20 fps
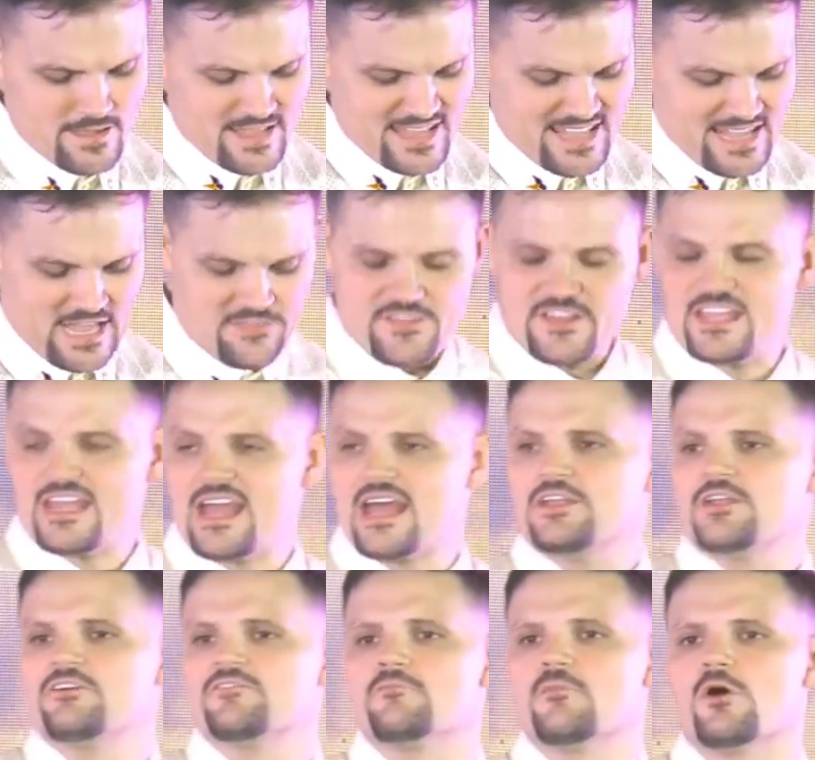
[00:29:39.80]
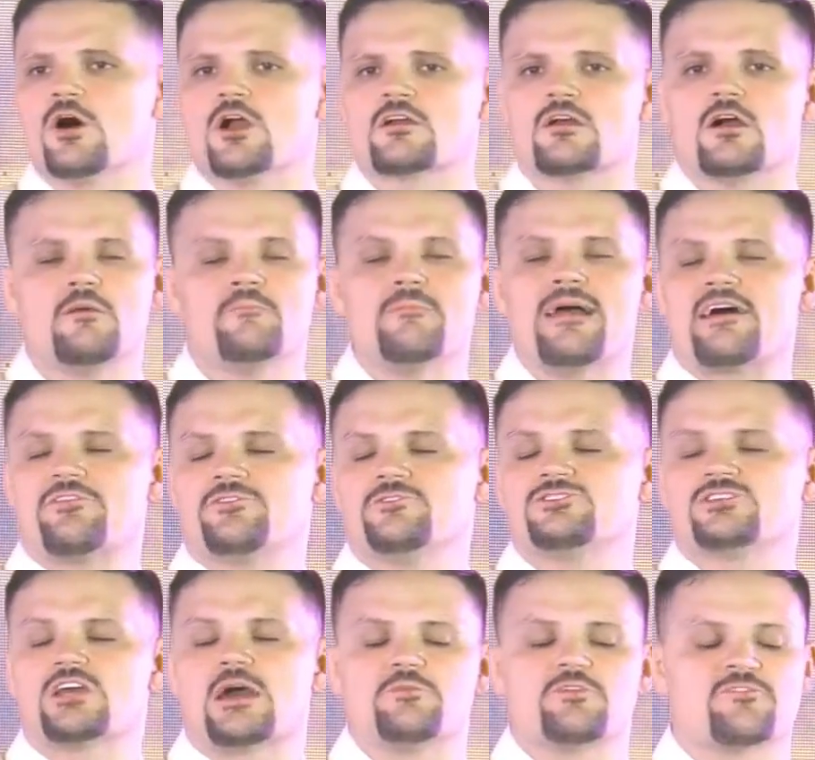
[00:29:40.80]
At the end of Mark, or Matthew
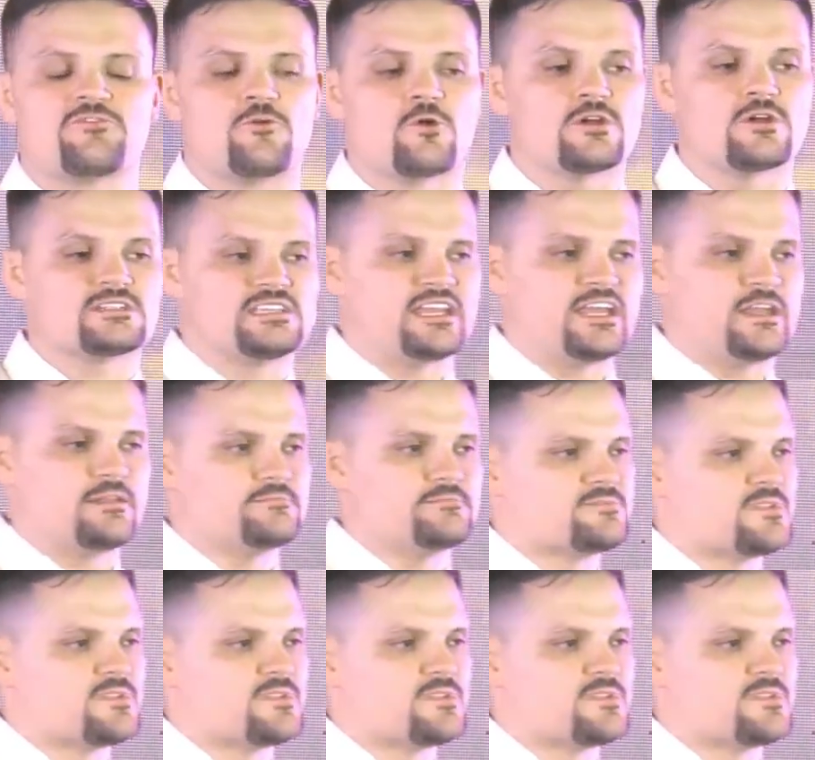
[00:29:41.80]
chapter 14,